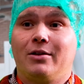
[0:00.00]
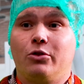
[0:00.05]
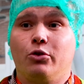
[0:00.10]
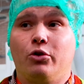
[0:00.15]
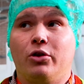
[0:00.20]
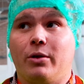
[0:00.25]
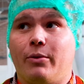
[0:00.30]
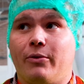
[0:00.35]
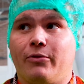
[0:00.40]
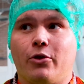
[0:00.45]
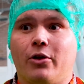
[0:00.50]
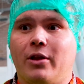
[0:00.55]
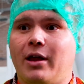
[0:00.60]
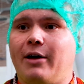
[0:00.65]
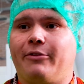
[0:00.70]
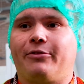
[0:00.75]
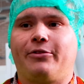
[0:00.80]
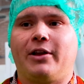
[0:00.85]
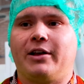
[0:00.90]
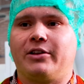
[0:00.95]
knowing that we've got
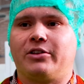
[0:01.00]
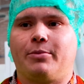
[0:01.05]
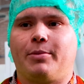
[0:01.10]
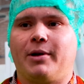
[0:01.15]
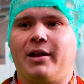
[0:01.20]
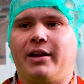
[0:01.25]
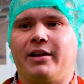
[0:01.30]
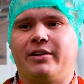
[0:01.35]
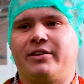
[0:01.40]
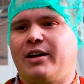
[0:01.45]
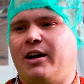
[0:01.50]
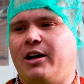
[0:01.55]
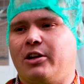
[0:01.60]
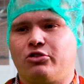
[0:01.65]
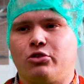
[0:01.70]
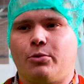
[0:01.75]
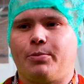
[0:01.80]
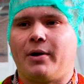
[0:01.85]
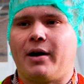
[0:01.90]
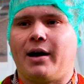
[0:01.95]
that flexibility to,
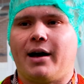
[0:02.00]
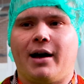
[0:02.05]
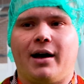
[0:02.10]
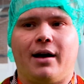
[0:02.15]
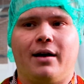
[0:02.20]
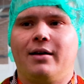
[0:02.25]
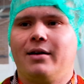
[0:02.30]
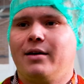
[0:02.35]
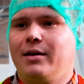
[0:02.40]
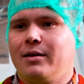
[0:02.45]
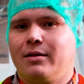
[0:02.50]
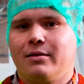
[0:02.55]
at a drop of a hat,